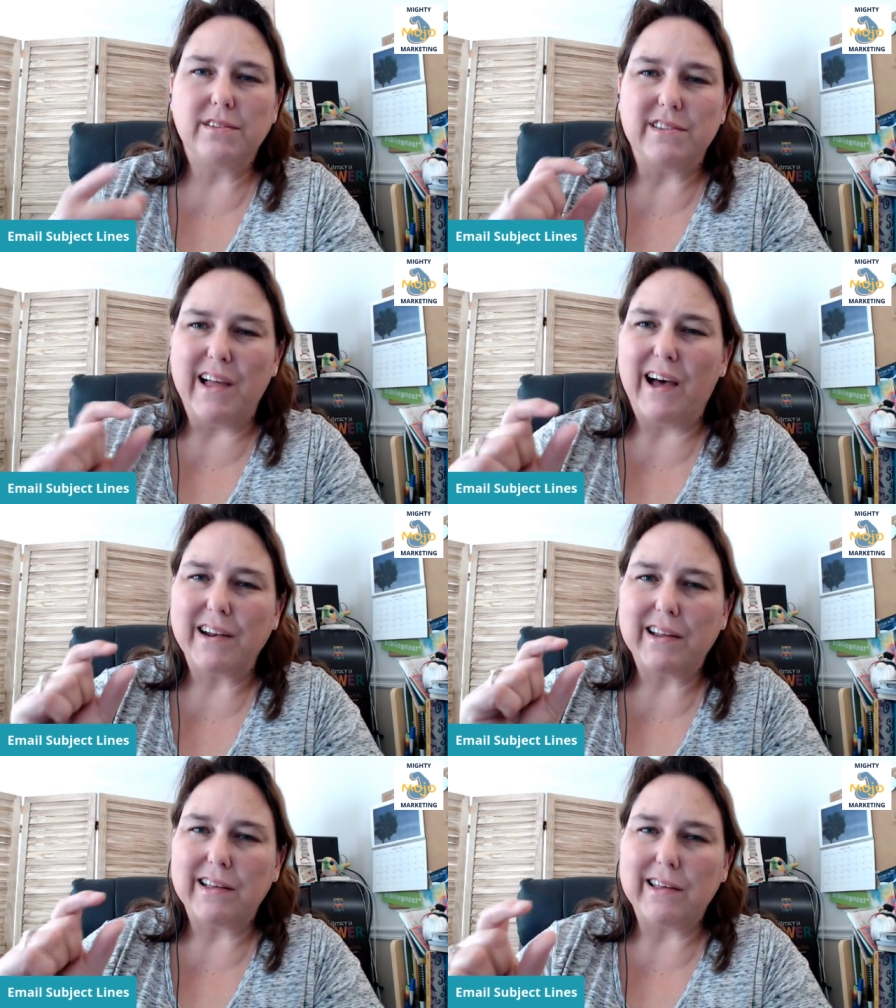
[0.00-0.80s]
Not
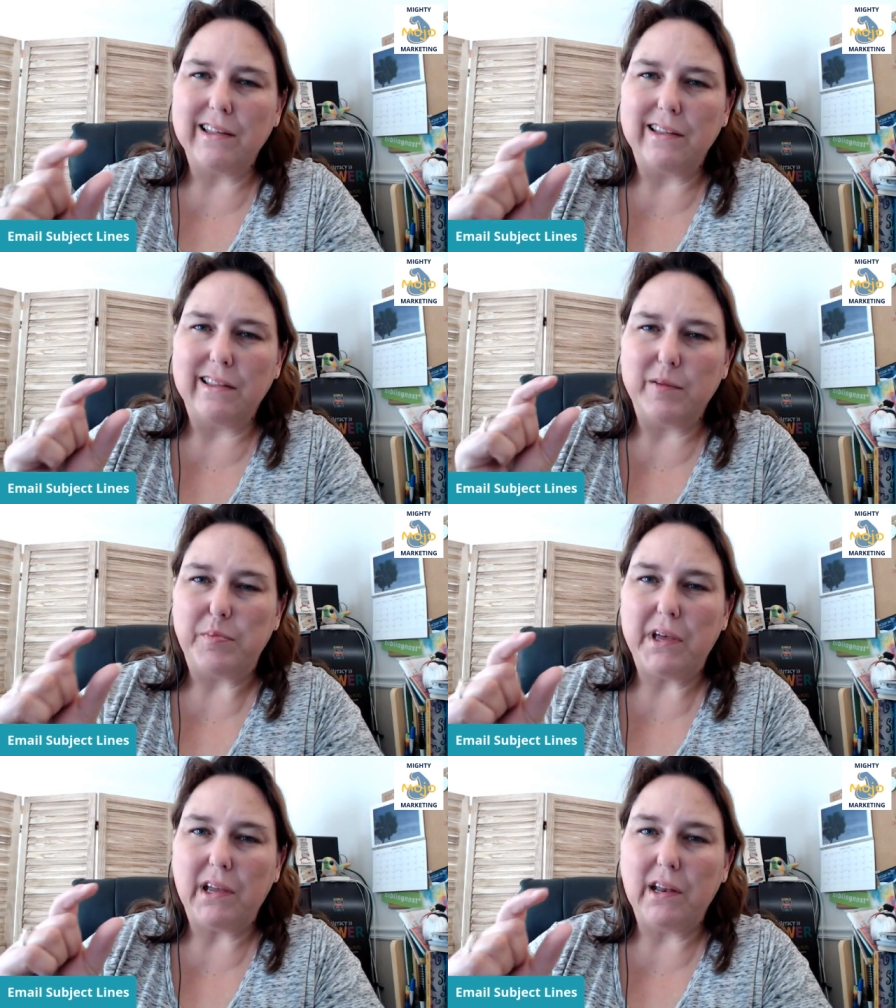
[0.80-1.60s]
getting the
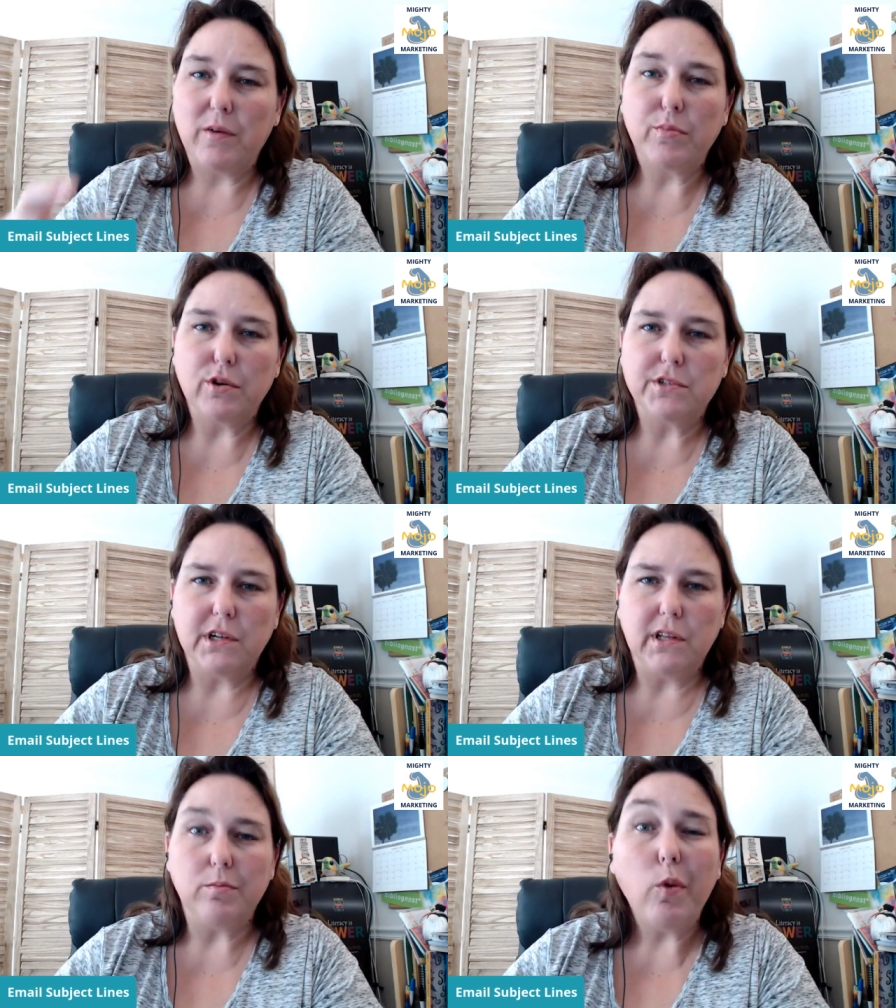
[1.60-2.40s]
big numbers
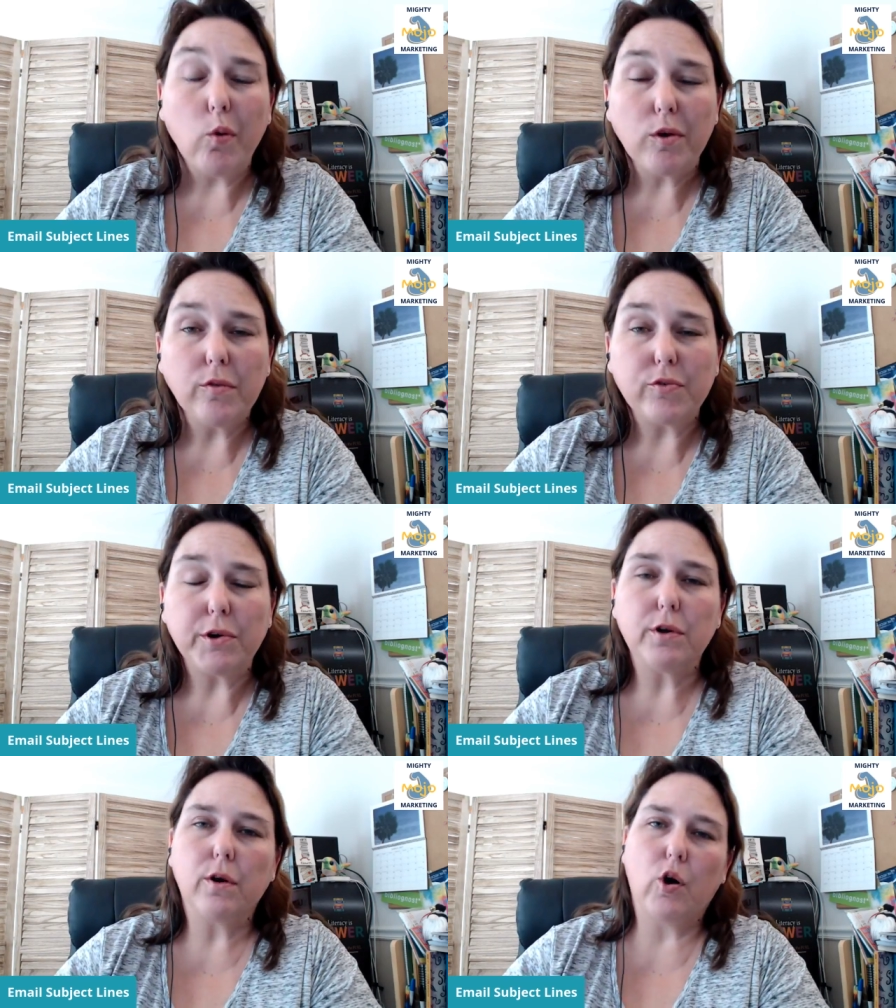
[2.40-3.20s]
anymore for
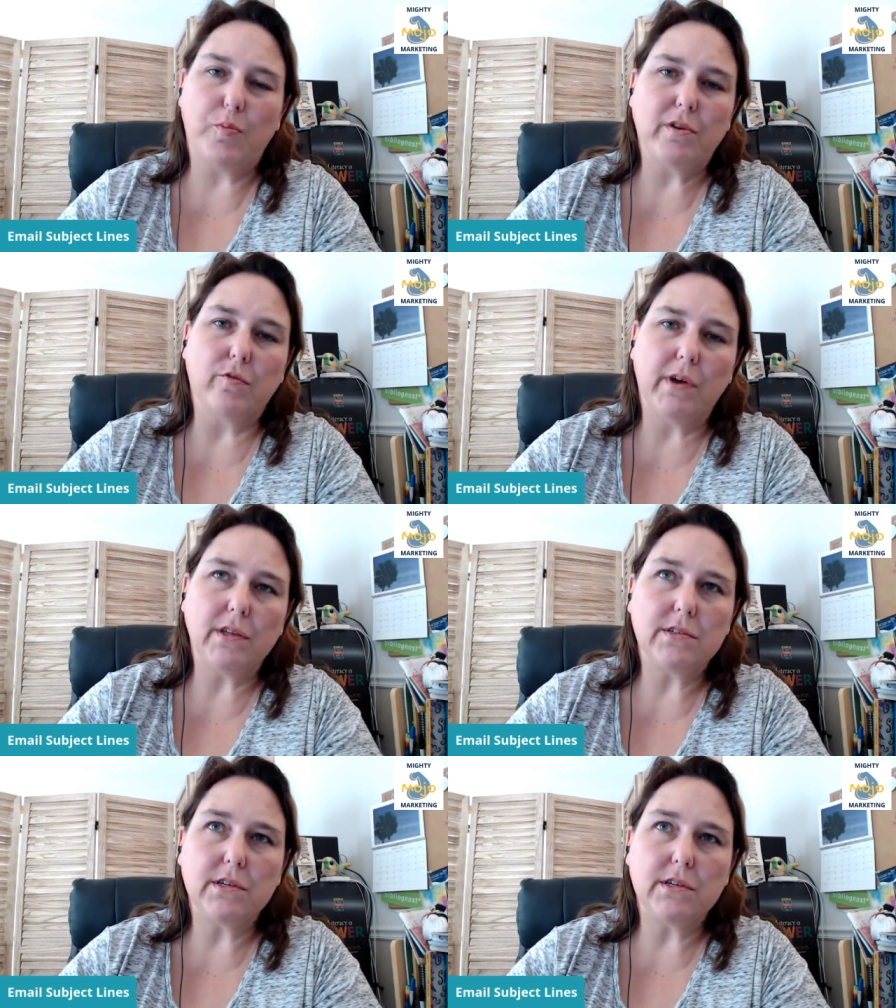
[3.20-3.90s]
your open rates.